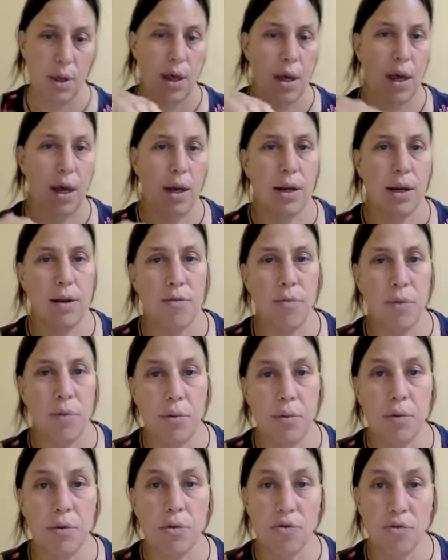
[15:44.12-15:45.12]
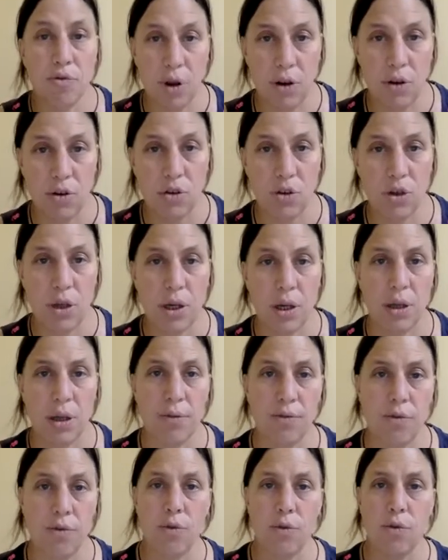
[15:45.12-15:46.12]
And give people strategies
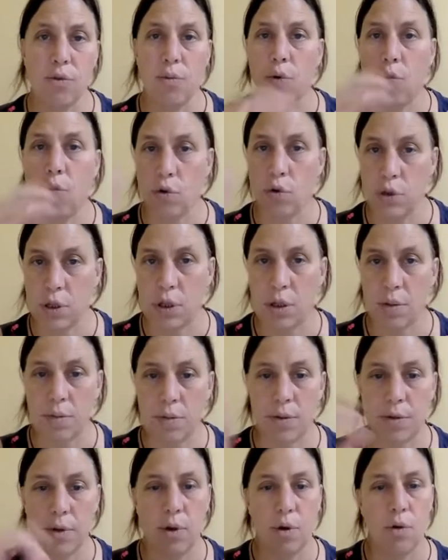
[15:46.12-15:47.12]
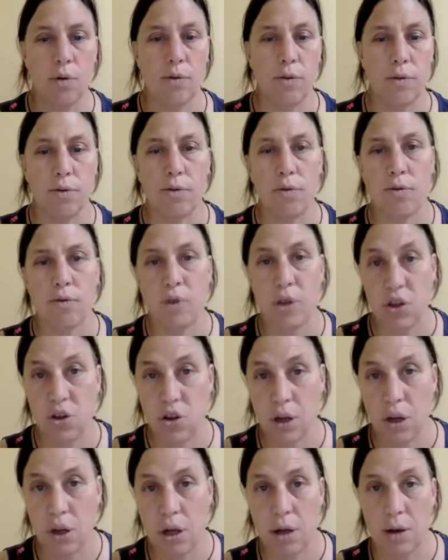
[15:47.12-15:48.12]
for supporting themselves and for
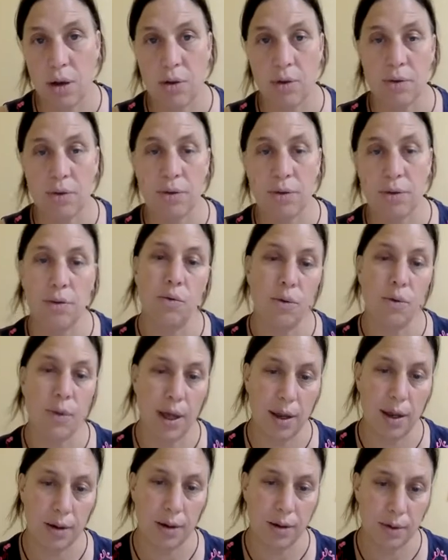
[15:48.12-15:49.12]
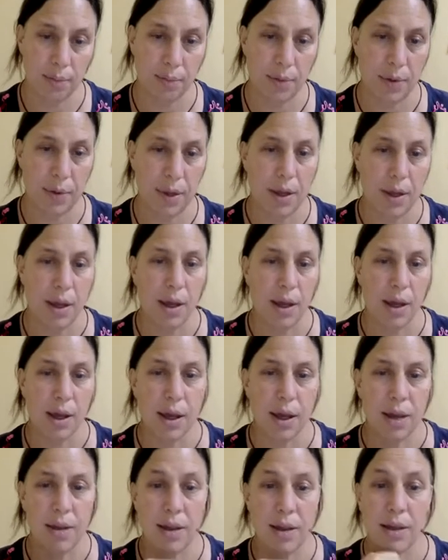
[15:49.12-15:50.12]
reaching out and all that.
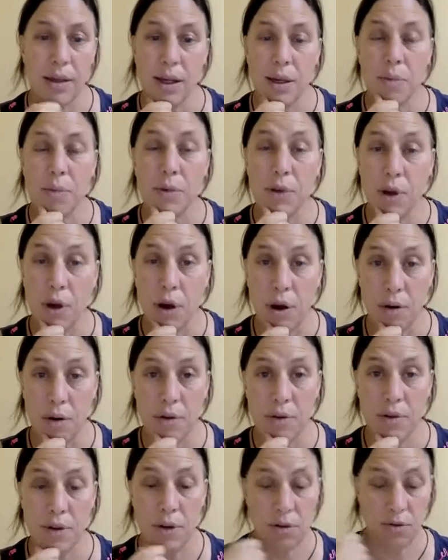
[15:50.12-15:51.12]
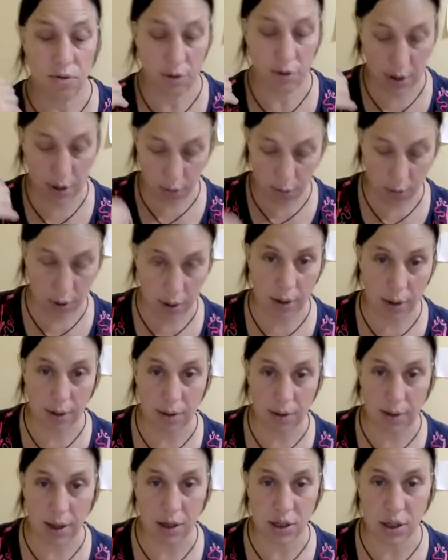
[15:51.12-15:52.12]
Okay, then EMDR is an interesting one.
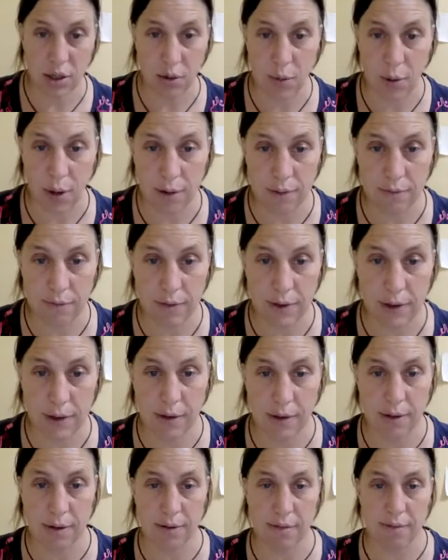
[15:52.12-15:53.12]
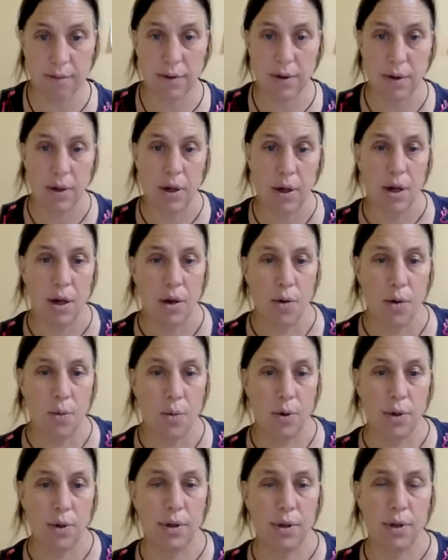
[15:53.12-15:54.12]
It's actually quite effective.
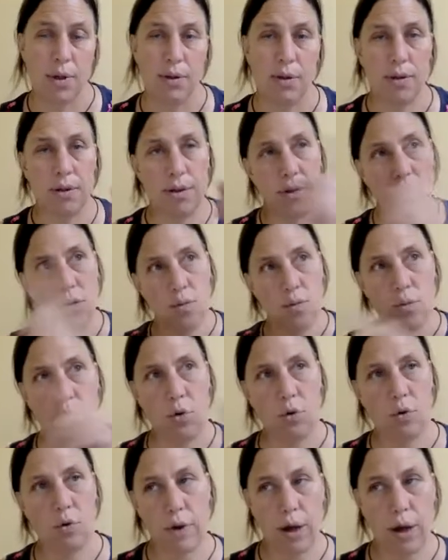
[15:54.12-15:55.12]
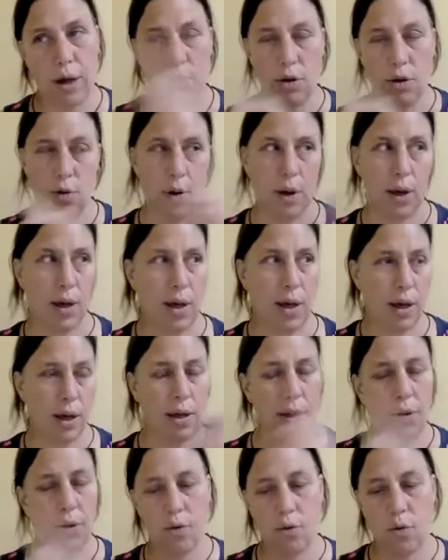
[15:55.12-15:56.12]
What it is you move either your
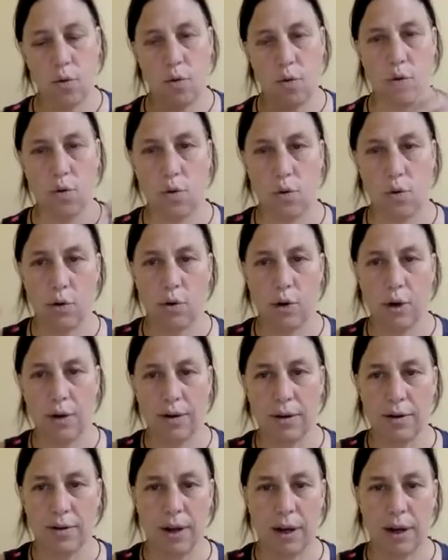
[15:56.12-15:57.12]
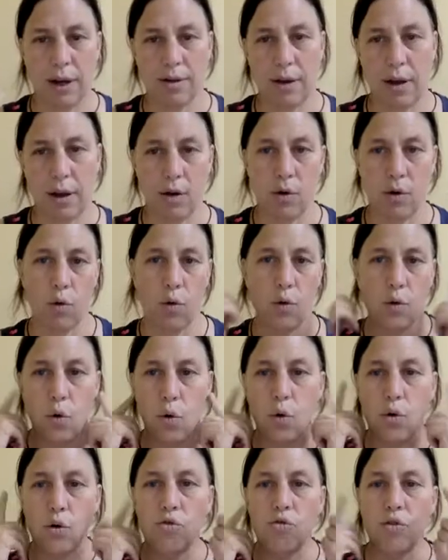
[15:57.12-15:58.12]
eyes or you get a tactile or an
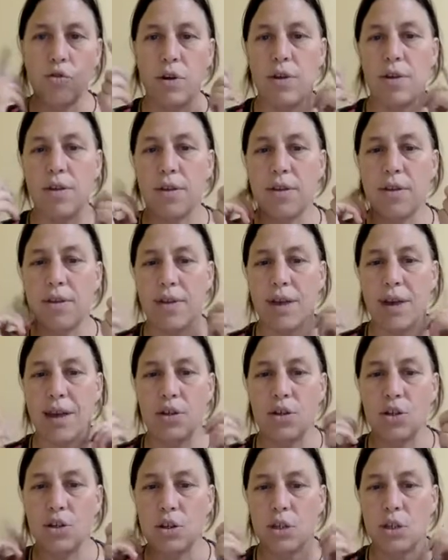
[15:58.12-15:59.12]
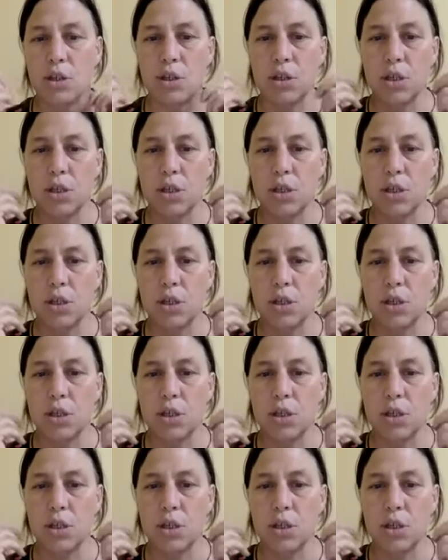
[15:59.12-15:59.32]
auditory sensation,